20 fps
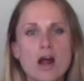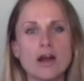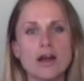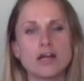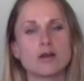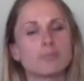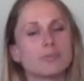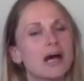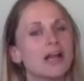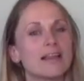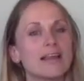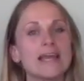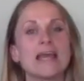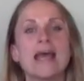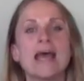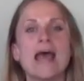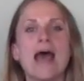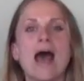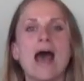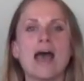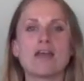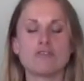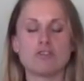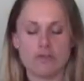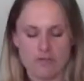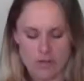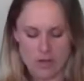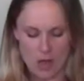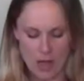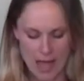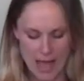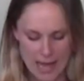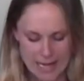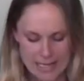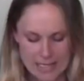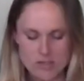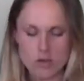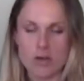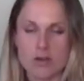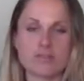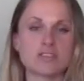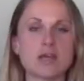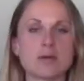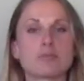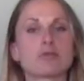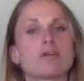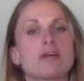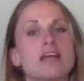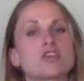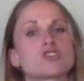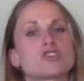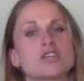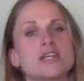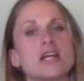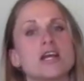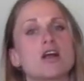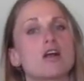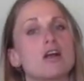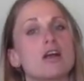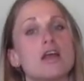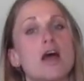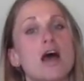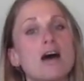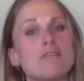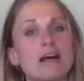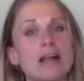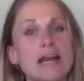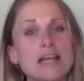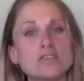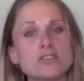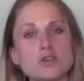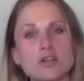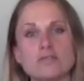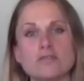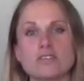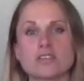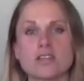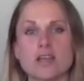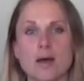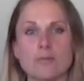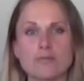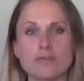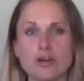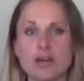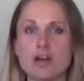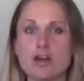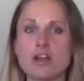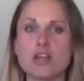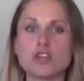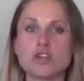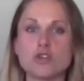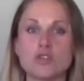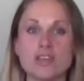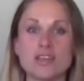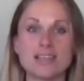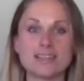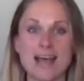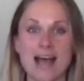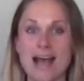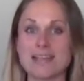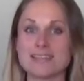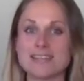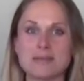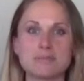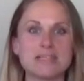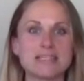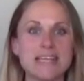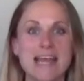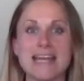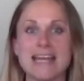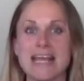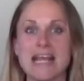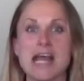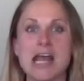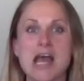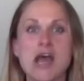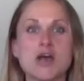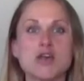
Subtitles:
on your belly. If you feel any sort of separation here, or you have any sort of discomfort here, you can do the exact same standing.